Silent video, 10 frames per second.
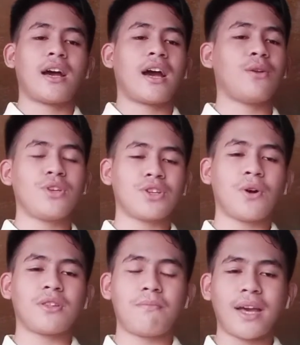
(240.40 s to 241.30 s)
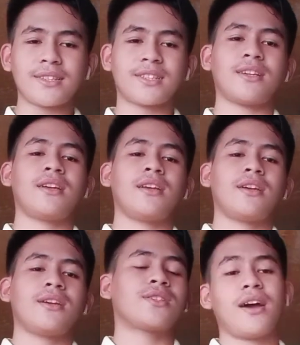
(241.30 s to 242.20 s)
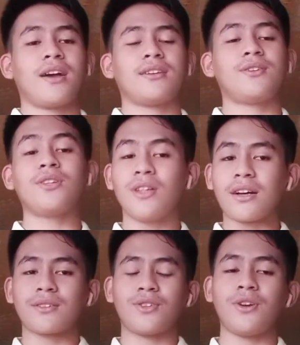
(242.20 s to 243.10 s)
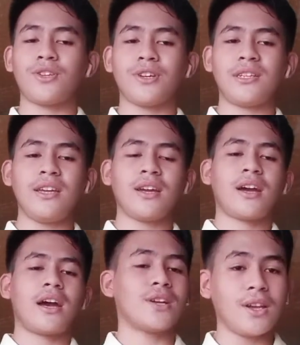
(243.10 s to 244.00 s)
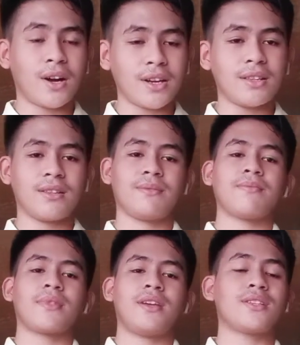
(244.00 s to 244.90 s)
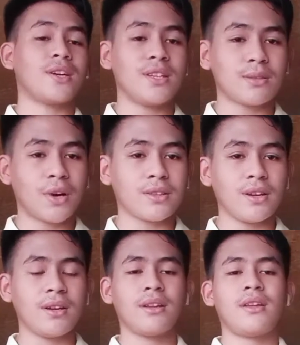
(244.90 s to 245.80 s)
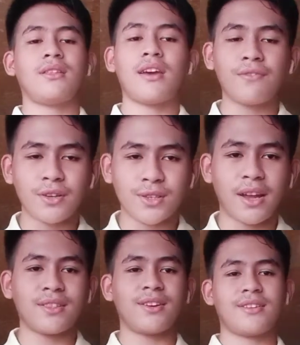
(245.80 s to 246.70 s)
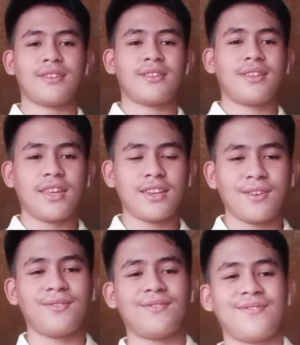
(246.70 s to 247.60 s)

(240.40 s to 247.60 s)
I wish you all the best, good luck on your journey, study smarter, and never surrender.